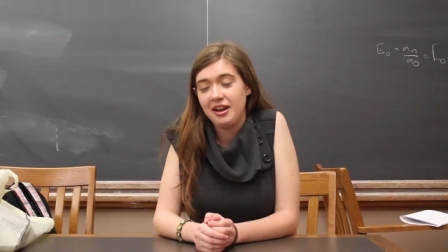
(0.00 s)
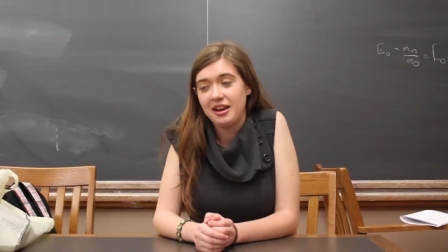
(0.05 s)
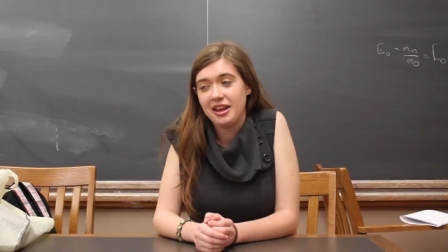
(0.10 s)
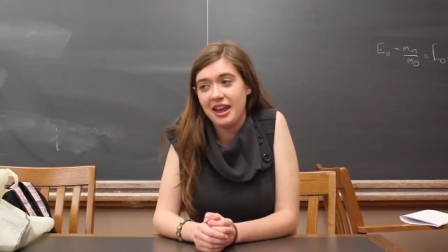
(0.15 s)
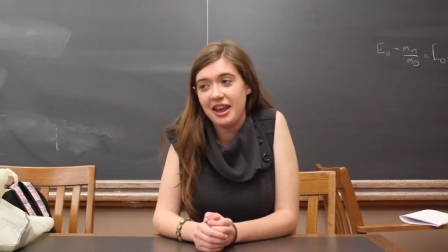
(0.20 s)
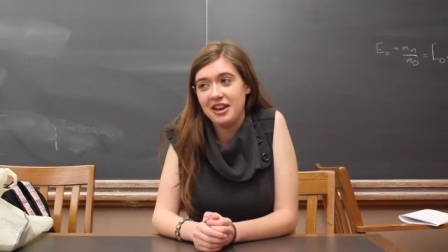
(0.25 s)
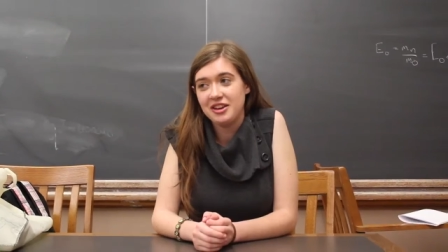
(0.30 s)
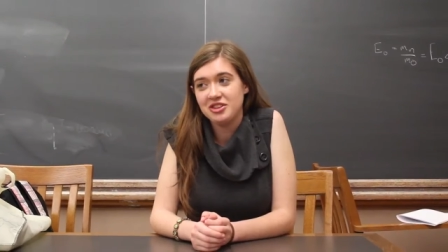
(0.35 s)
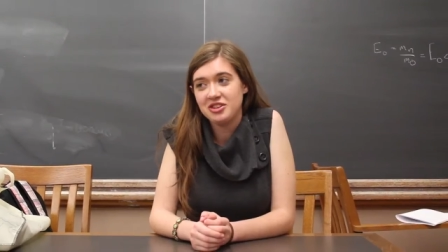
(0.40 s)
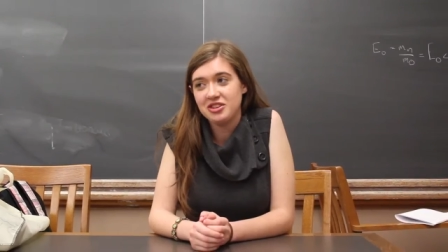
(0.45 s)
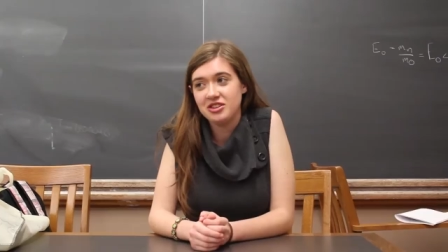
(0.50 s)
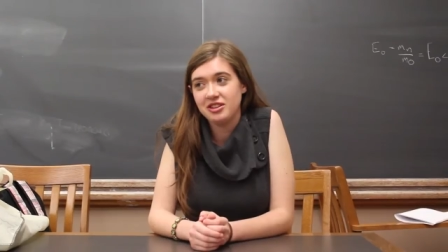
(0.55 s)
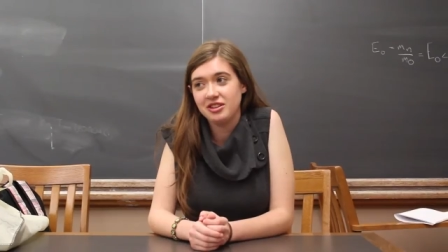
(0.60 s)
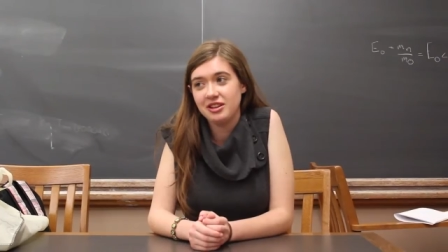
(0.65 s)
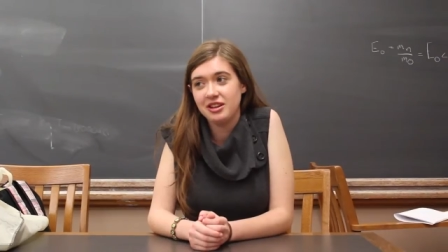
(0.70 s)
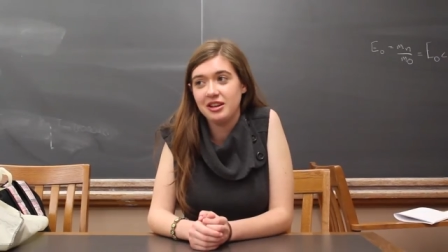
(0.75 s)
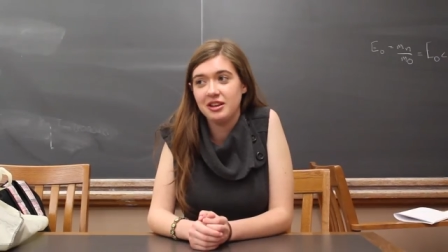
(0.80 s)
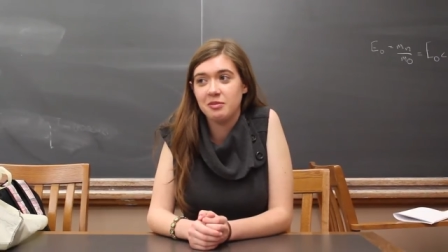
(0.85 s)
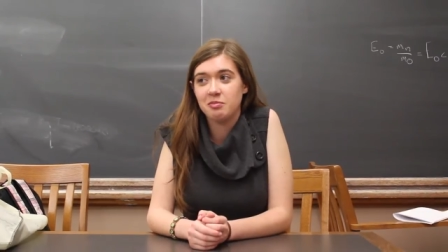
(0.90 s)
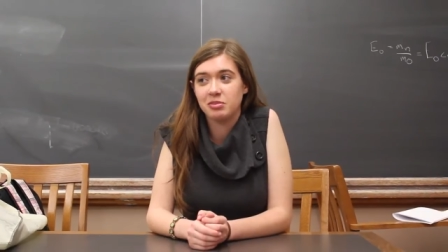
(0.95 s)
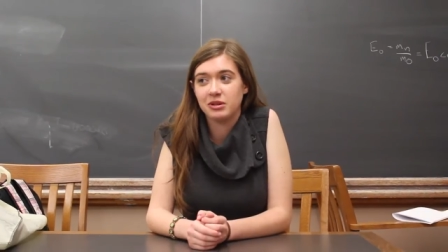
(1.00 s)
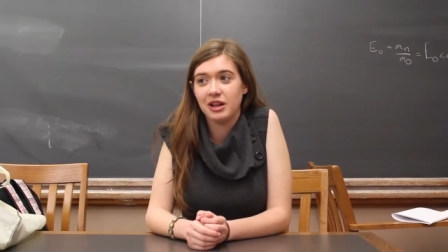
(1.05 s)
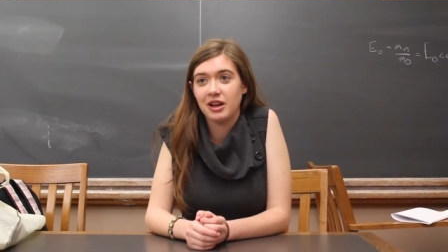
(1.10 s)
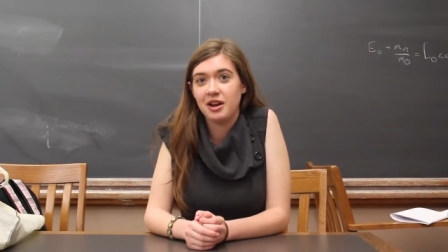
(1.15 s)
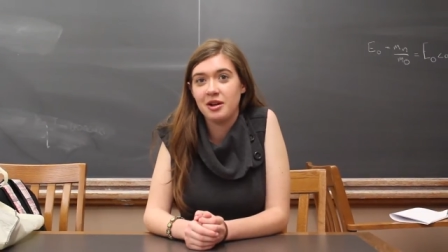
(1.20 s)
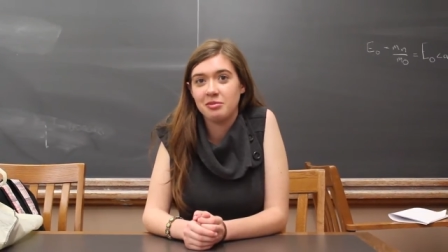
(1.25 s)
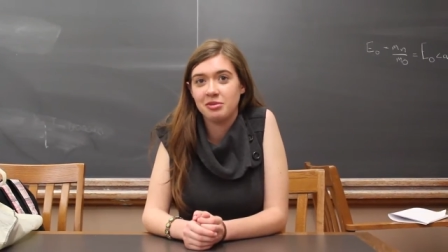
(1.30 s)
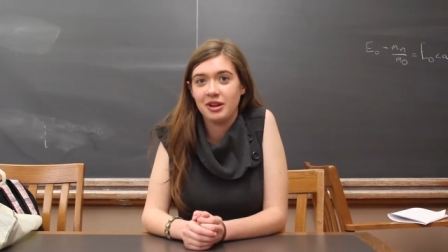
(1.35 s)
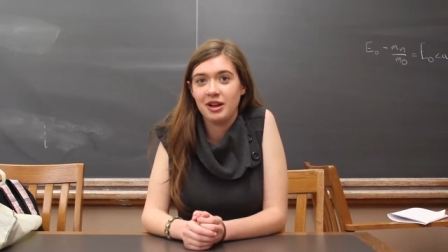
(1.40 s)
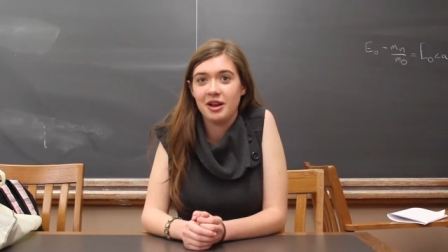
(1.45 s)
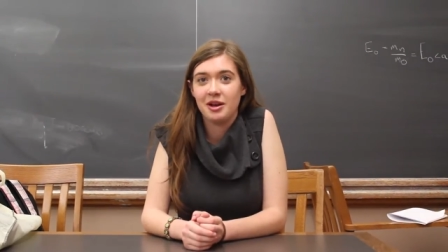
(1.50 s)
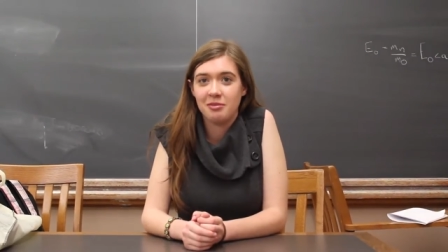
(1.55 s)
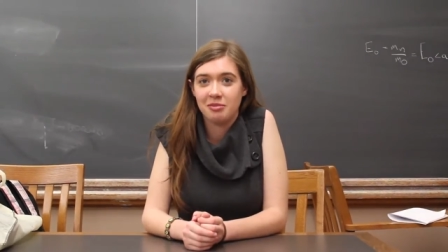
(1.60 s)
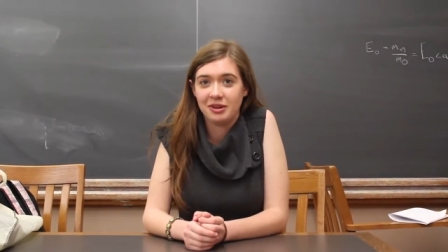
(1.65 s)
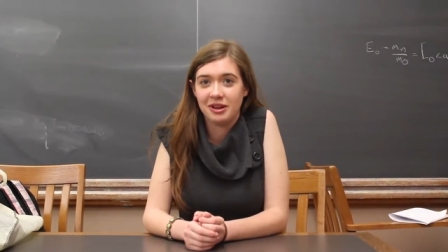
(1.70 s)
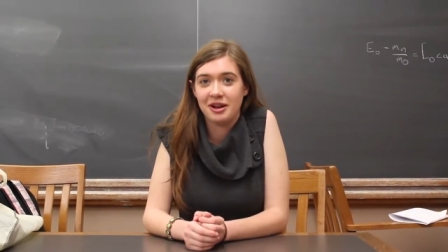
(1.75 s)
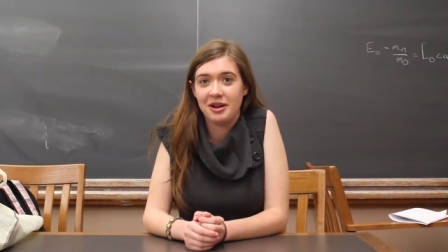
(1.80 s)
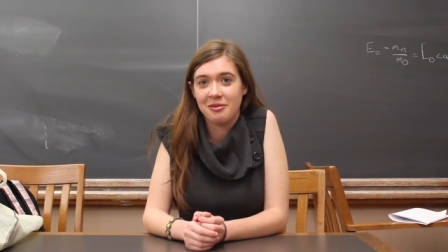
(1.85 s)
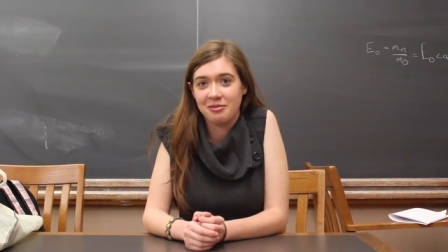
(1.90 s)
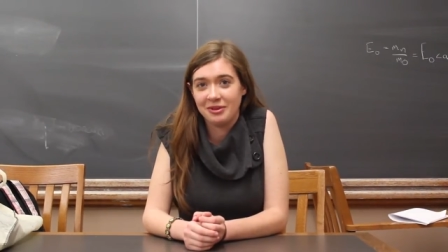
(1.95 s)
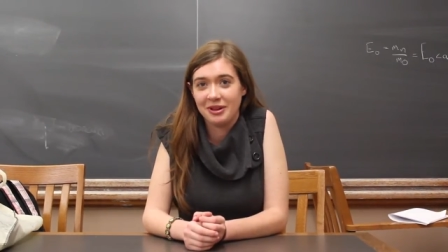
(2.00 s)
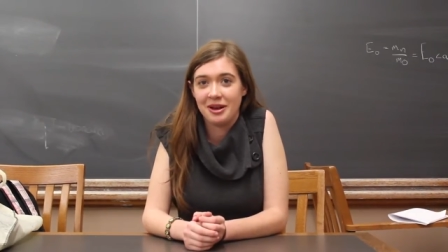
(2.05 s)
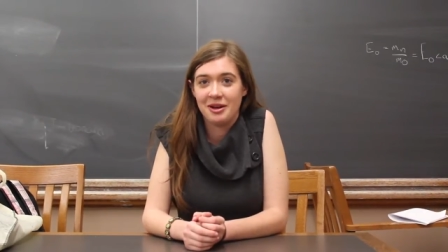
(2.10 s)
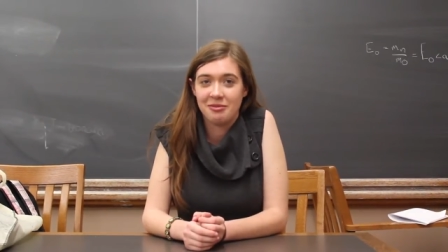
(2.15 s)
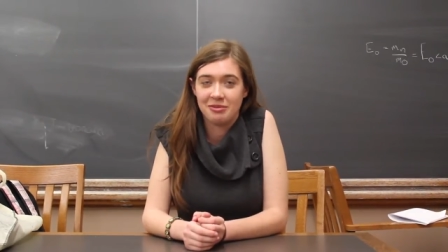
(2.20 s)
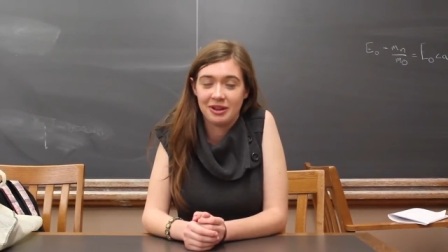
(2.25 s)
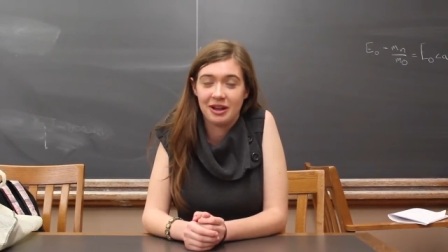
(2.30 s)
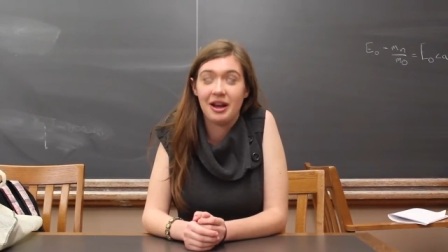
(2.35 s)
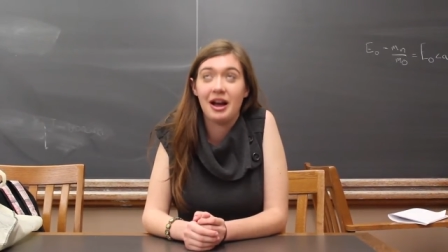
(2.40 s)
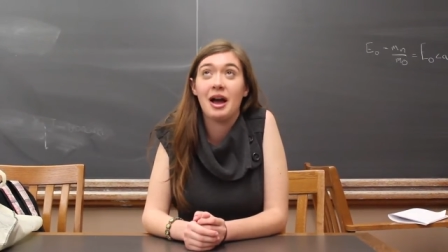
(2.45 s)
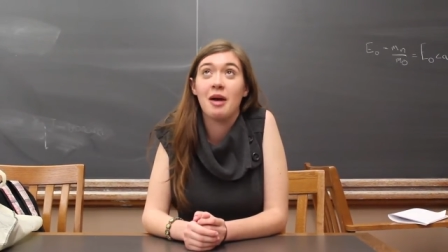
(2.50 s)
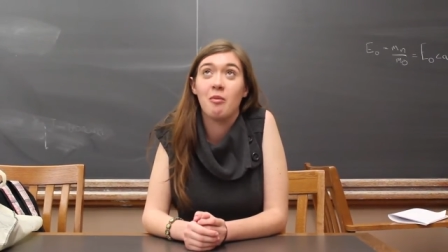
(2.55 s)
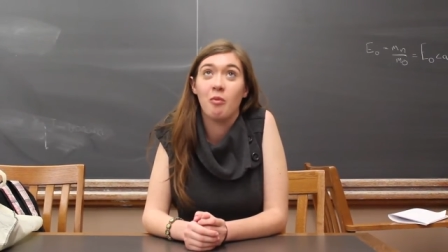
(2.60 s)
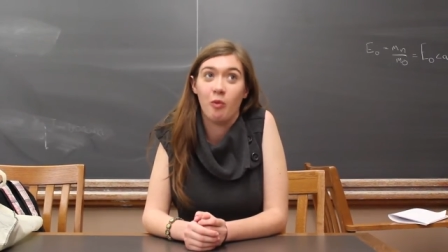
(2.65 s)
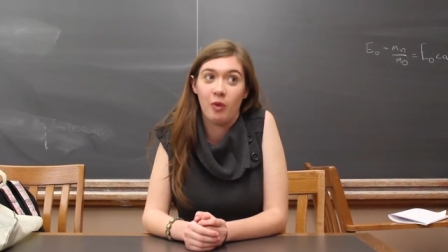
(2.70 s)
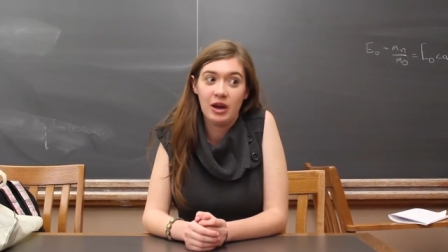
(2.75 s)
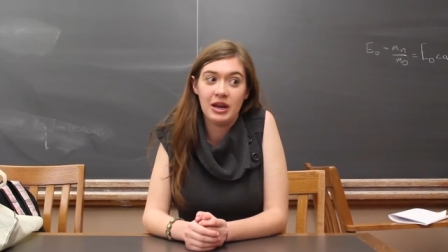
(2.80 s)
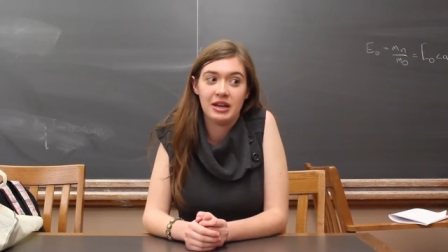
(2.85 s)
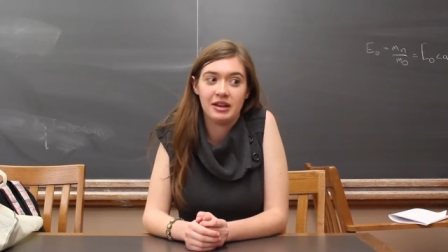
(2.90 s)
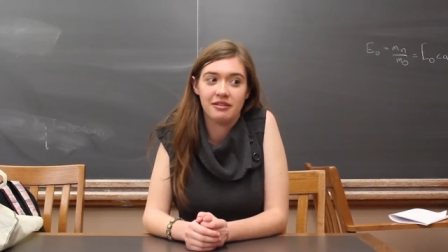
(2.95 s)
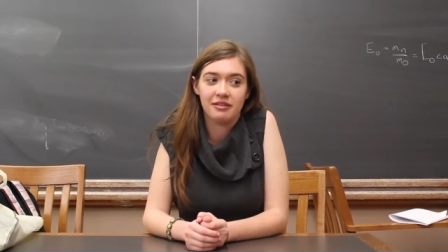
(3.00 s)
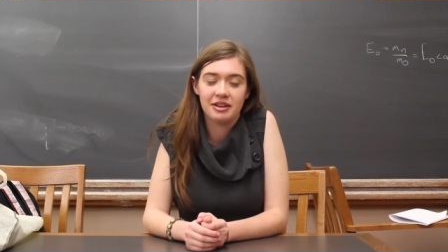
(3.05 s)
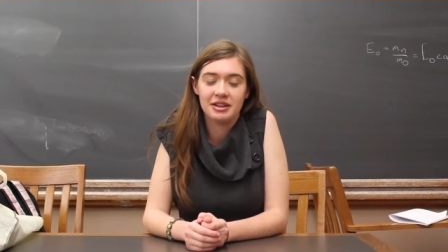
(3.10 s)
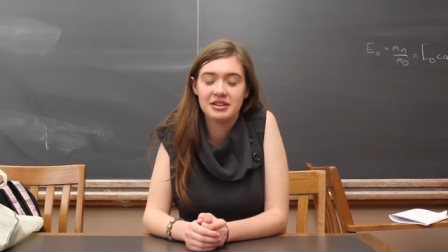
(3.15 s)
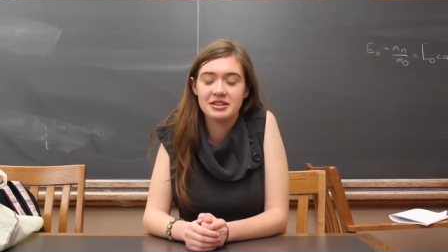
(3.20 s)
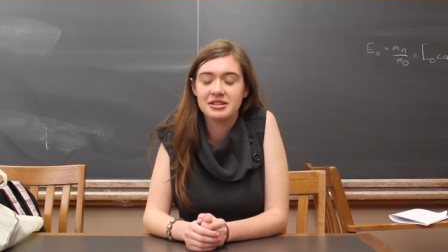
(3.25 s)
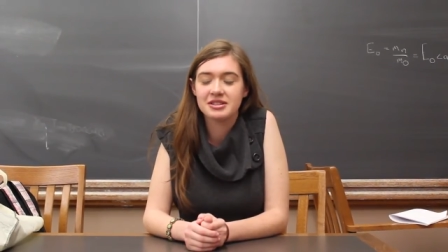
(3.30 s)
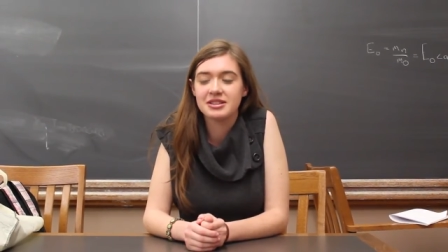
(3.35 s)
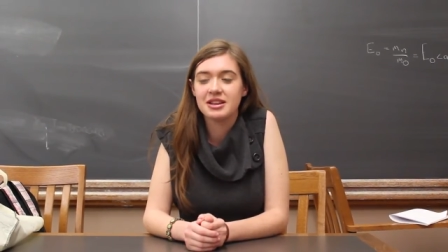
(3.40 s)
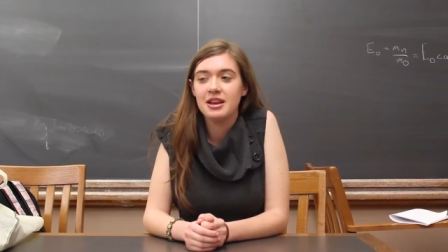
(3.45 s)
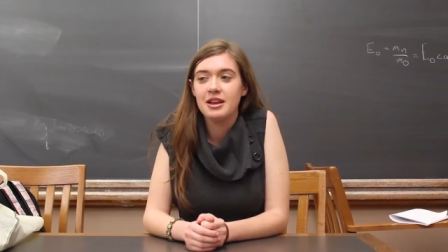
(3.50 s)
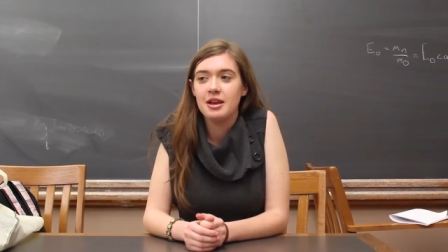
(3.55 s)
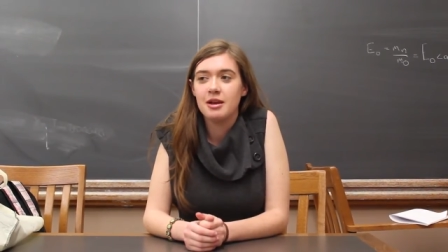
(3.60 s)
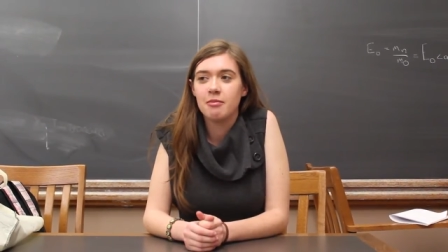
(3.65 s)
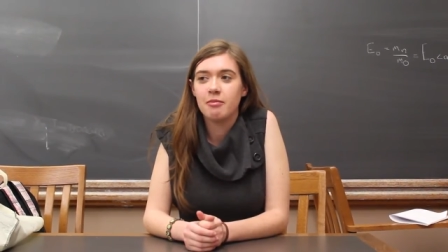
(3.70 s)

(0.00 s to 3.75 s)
Occasionally, blah, blah, blah, blah, blah, I'm winning this.